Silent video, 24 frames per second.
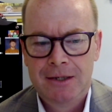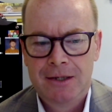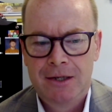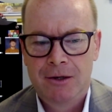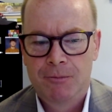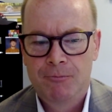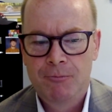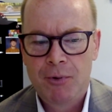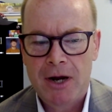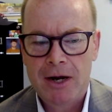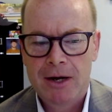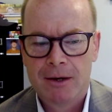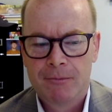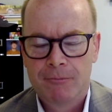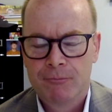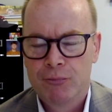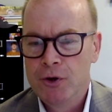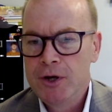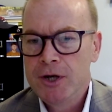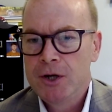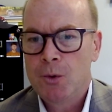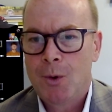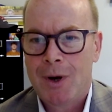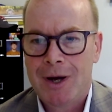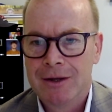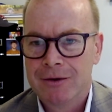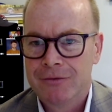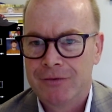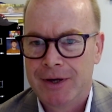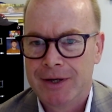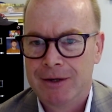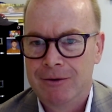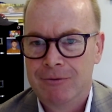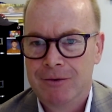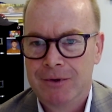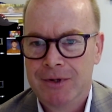they're
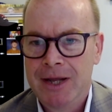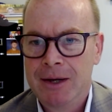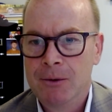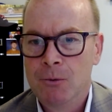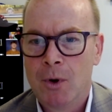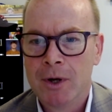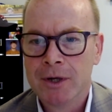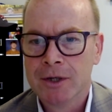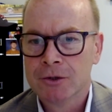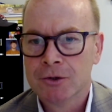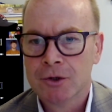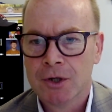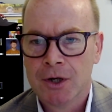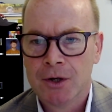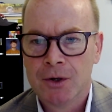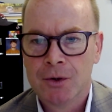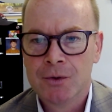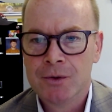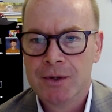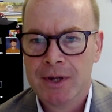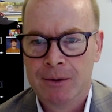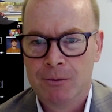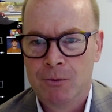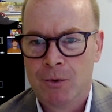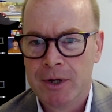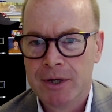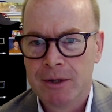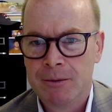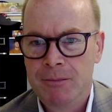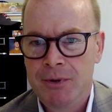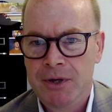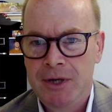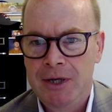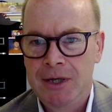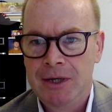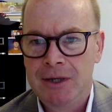pre-qualified. They want to grow. They want to
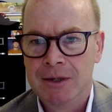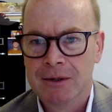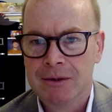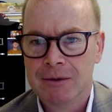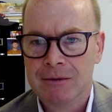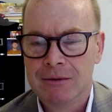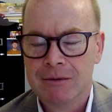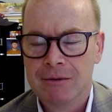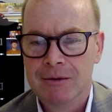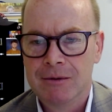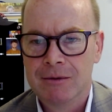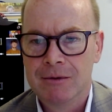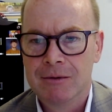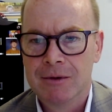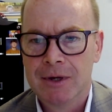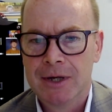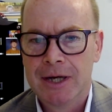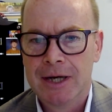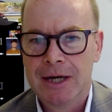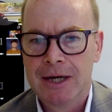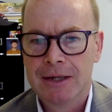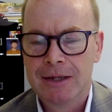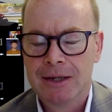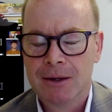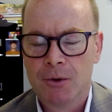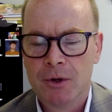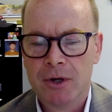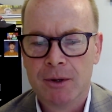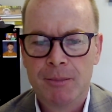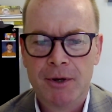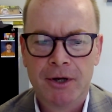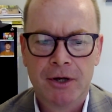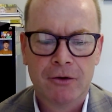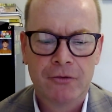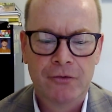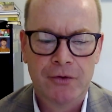be they want a
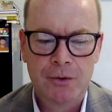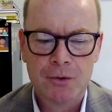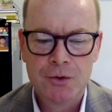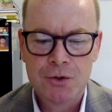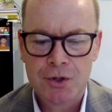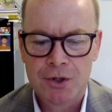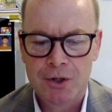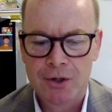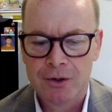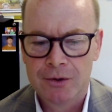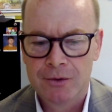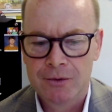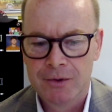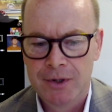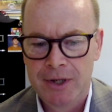bigger future.